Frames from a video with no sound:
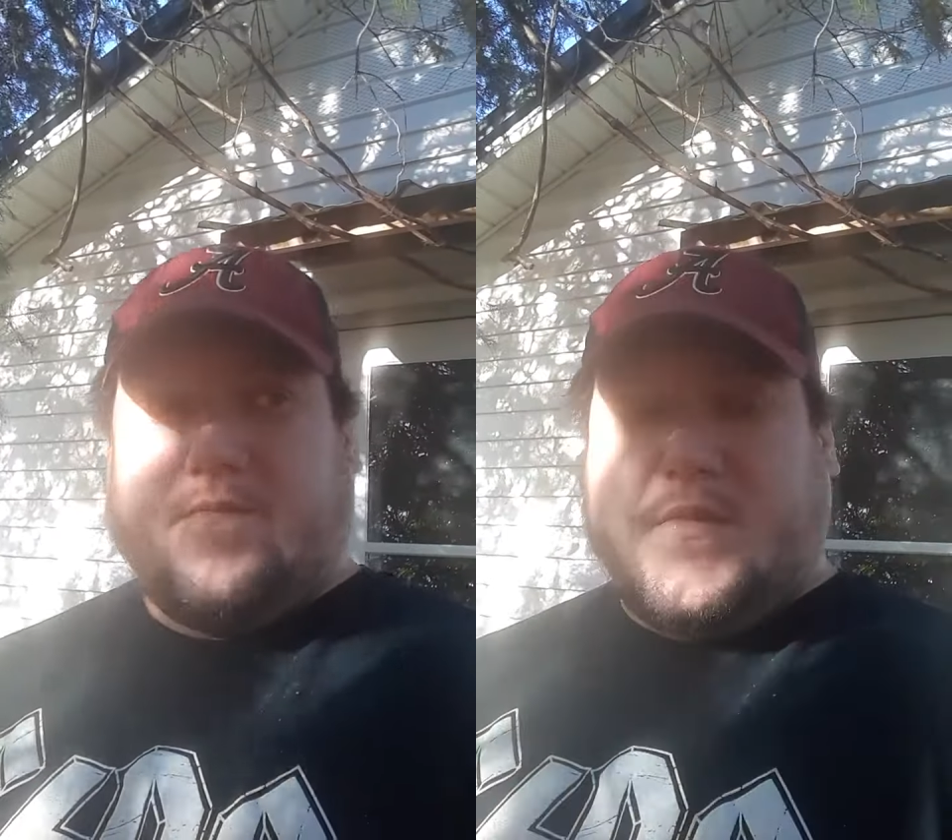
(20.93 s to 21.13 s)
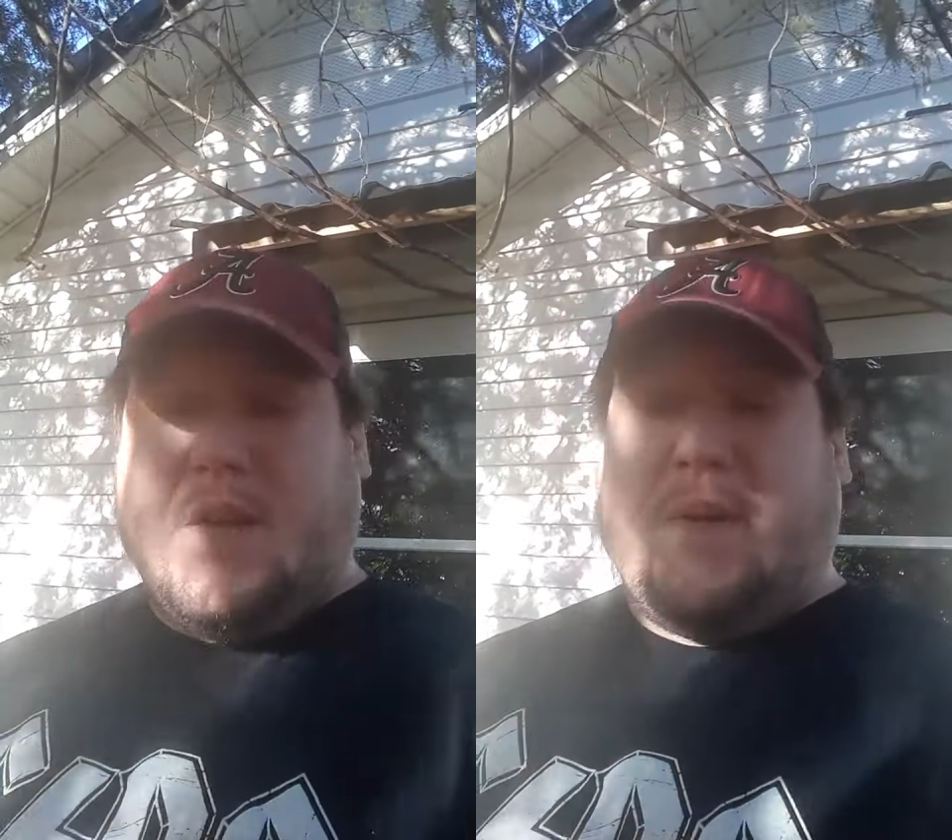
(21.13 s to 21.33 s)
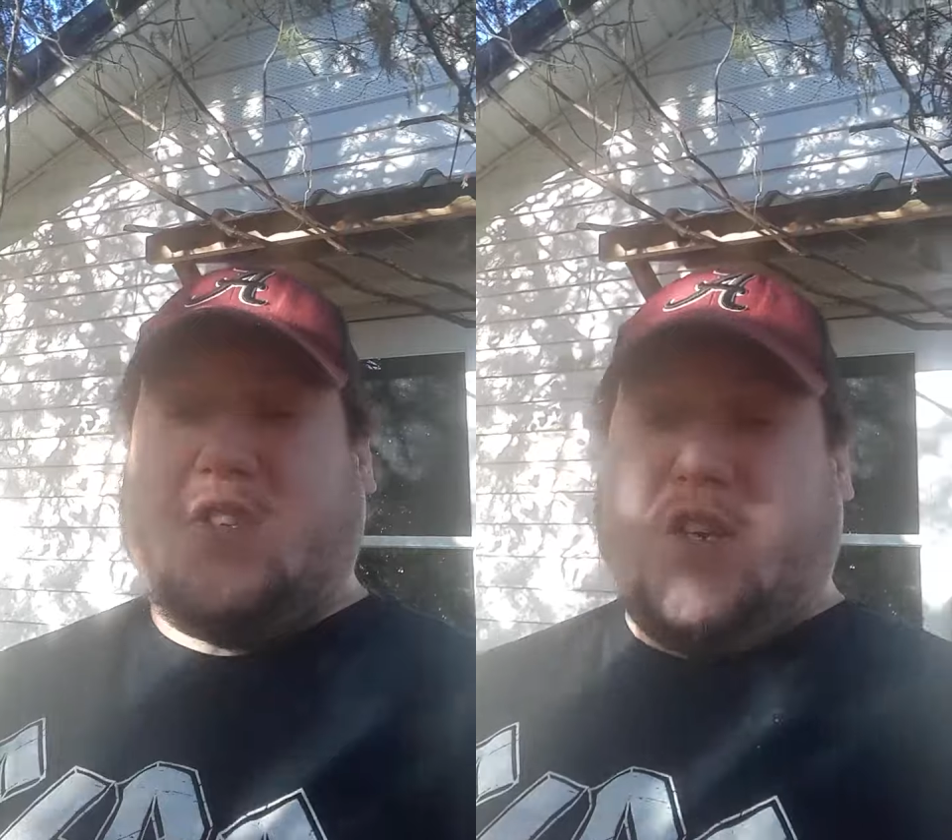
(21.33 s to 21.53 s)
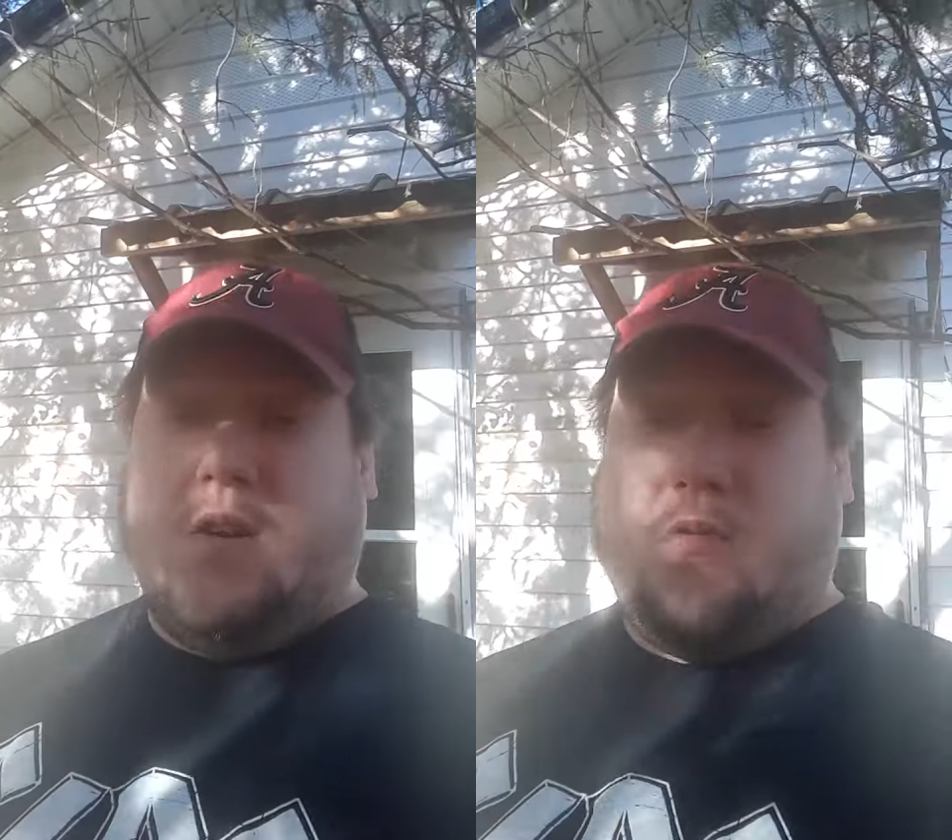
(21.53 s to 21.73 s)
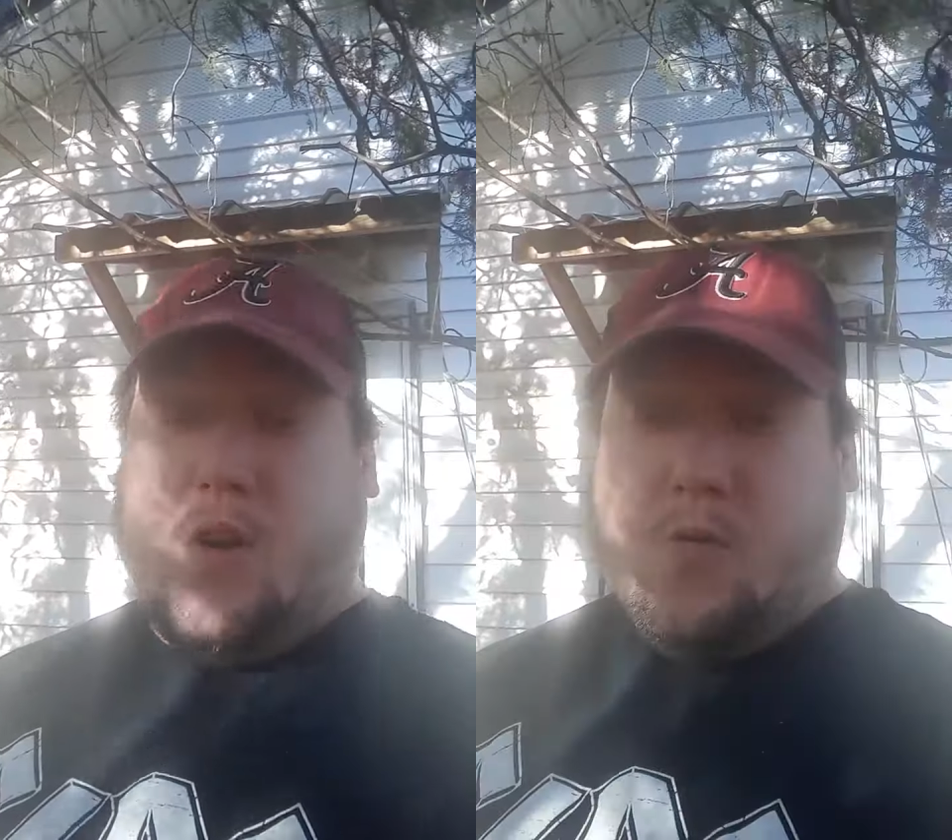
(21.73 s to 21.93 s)
Get my
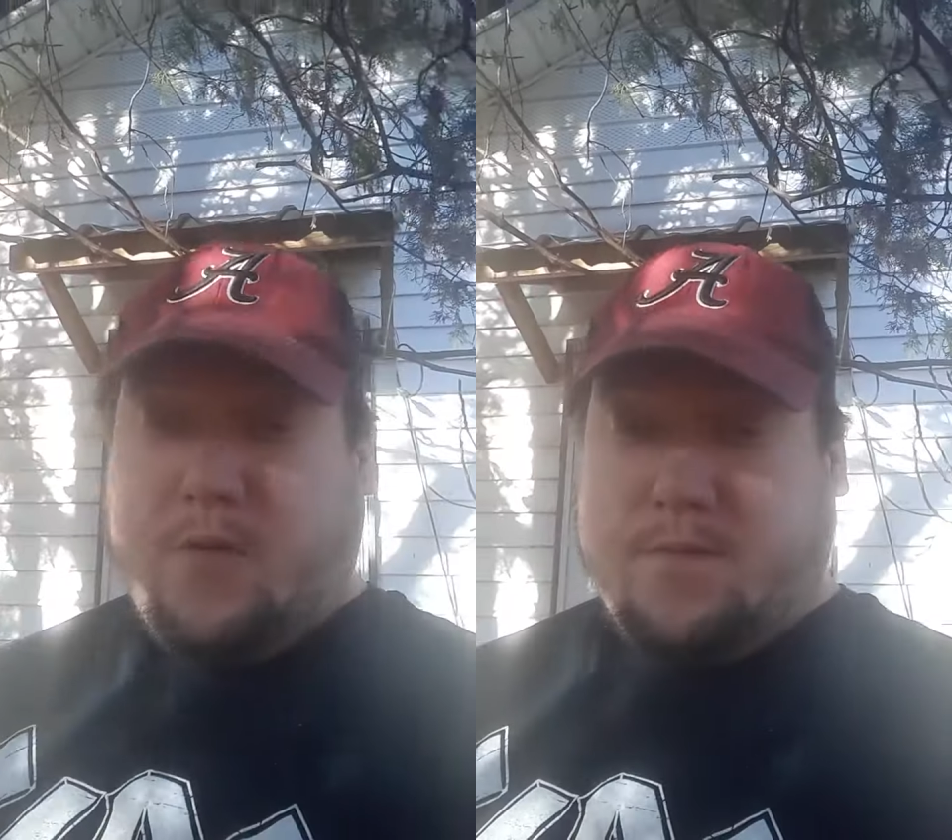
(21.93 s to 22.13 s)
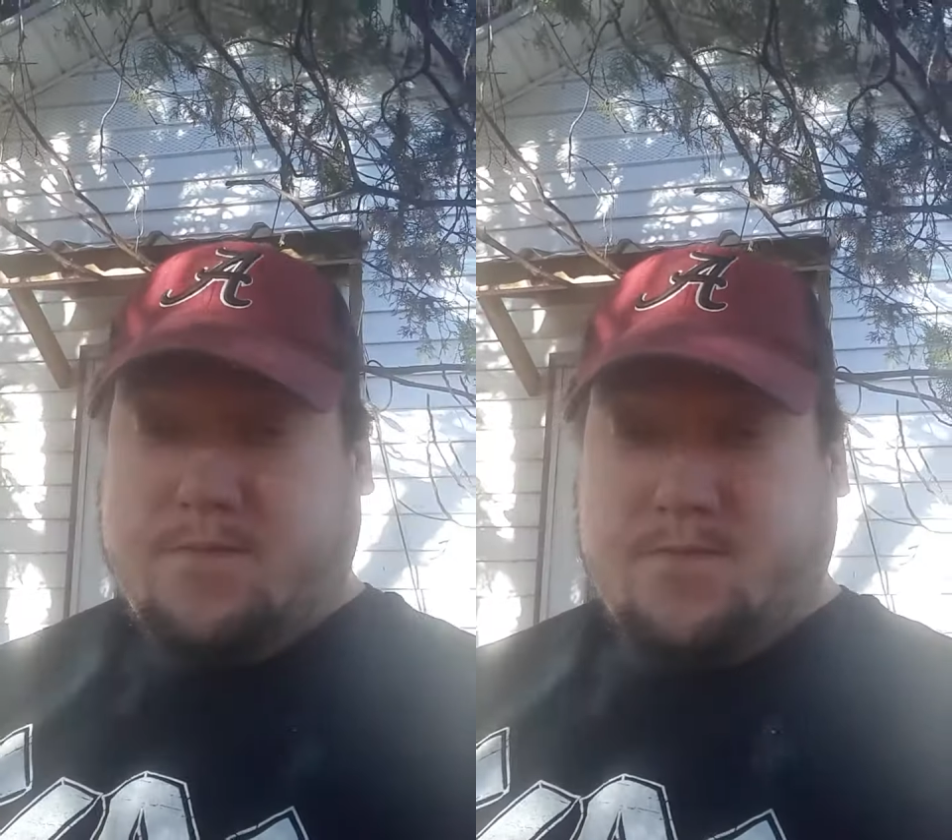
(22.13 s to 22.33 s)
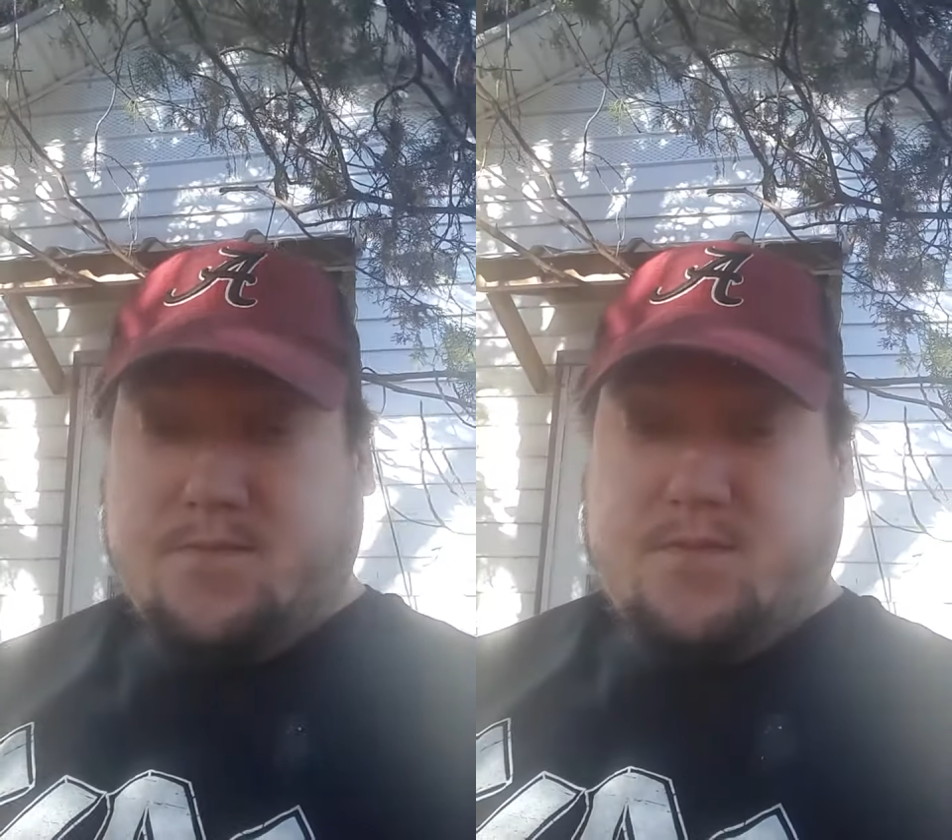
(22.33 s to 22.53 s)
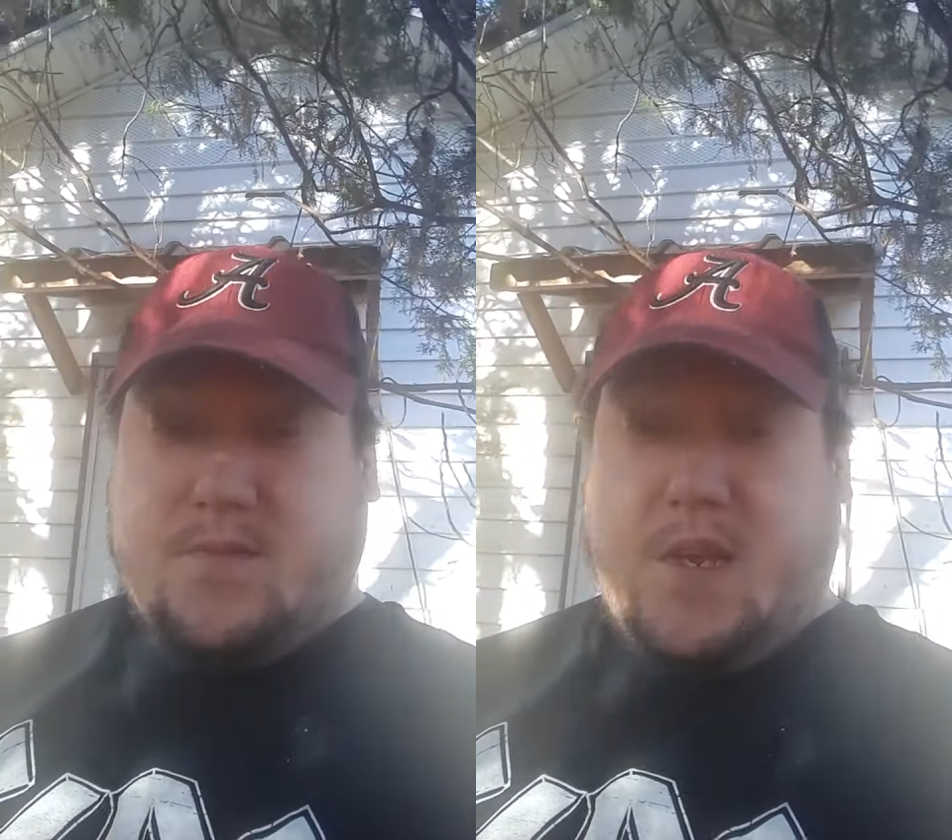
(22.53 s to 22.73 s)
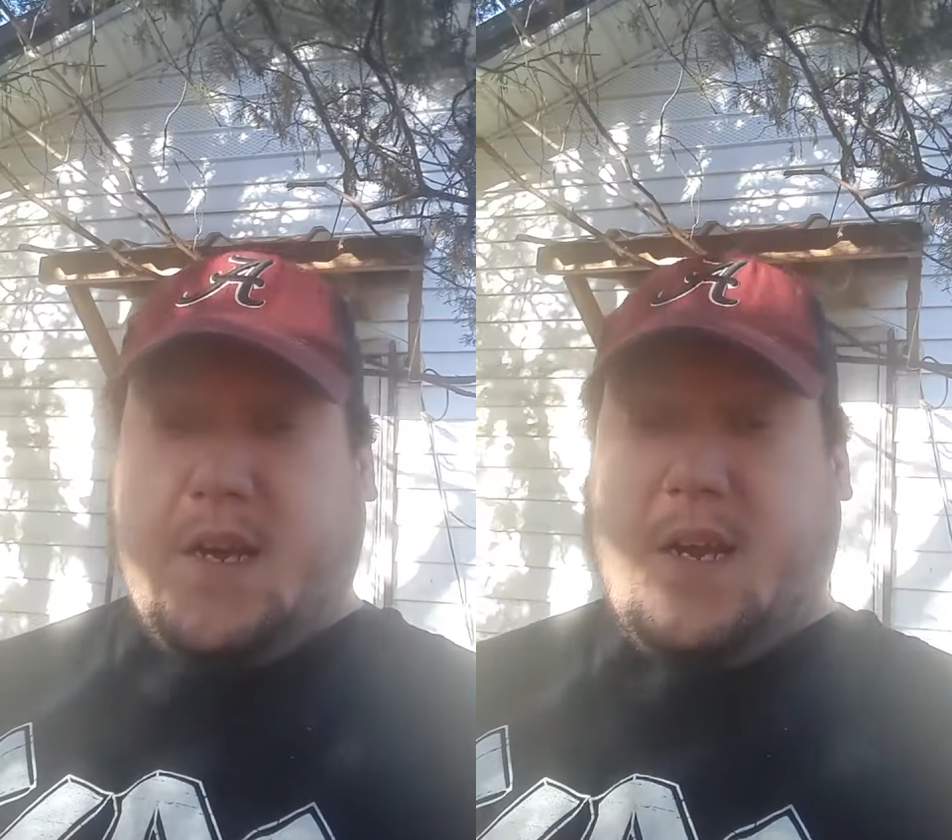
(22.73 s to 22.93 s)
channel going.
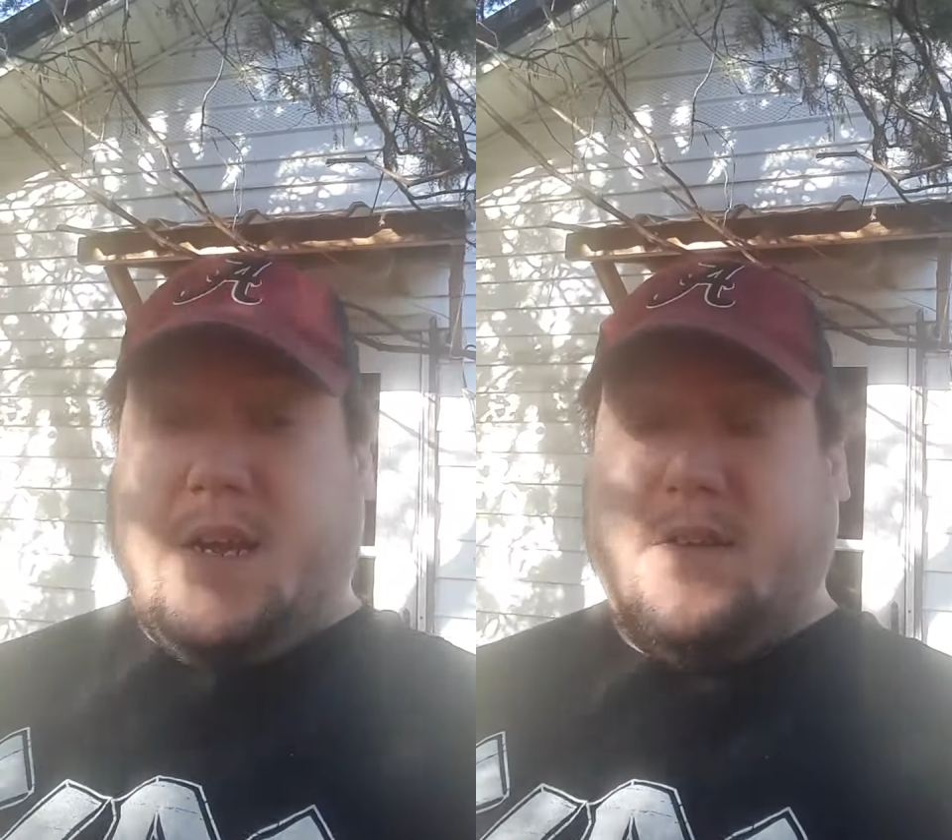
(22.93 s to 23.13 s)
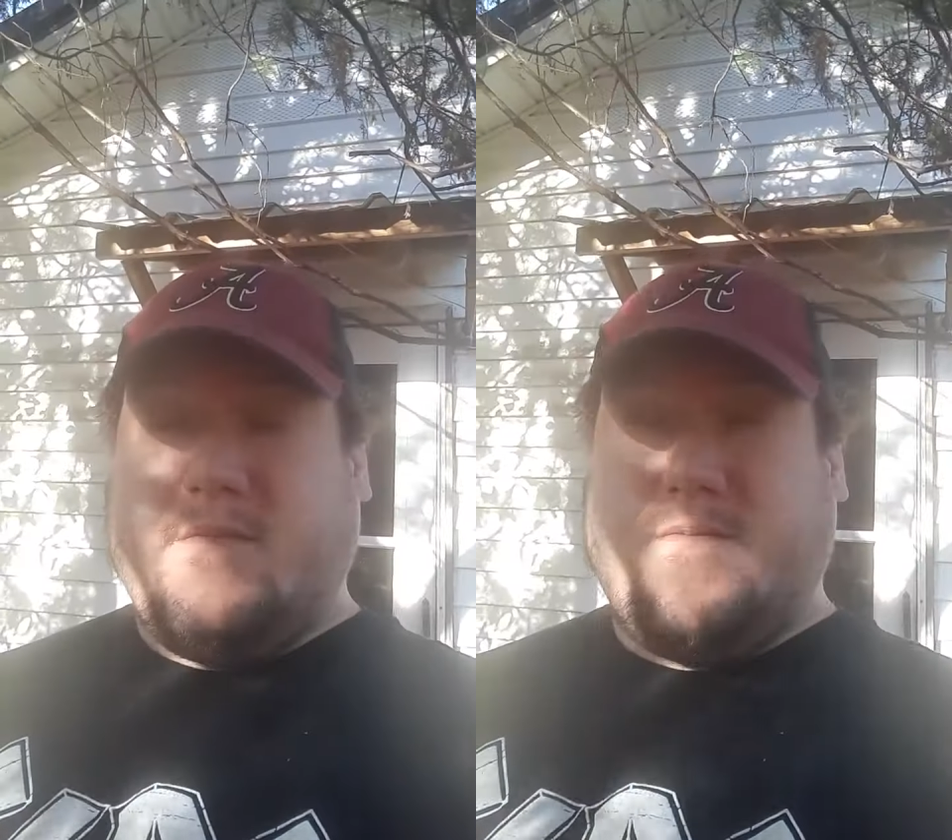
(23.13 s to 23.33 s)
I got